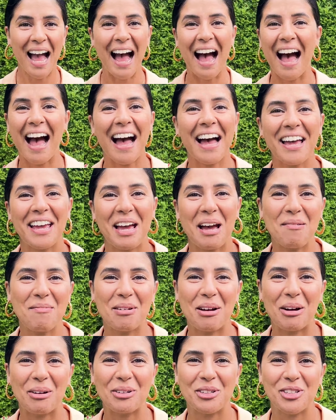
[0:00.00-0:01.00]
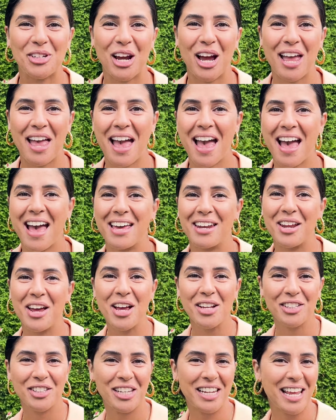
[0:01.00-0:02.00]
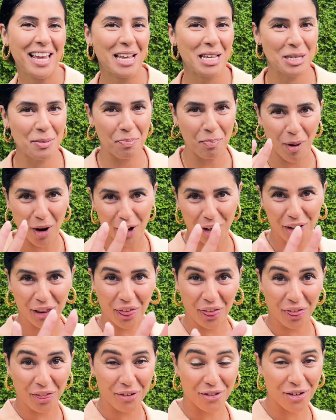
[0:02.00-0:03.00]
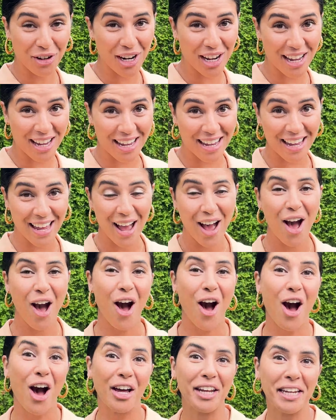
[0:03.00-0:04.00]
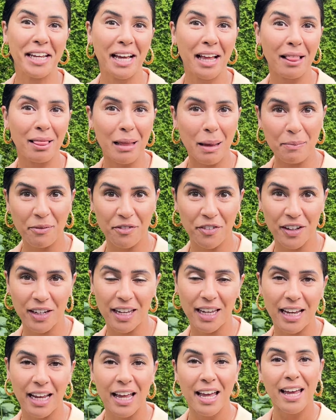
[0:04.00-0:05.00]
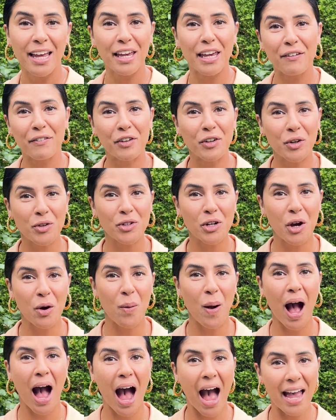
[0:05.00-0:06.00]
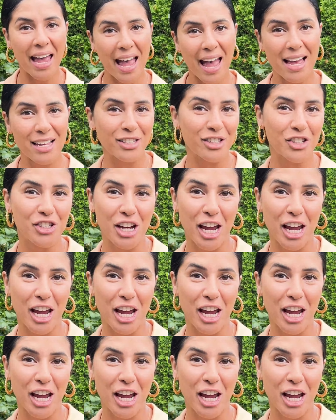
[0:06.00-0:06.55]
Hi, I'm Coach Shayain. Today's part three on club fitting. If you don't know, I asked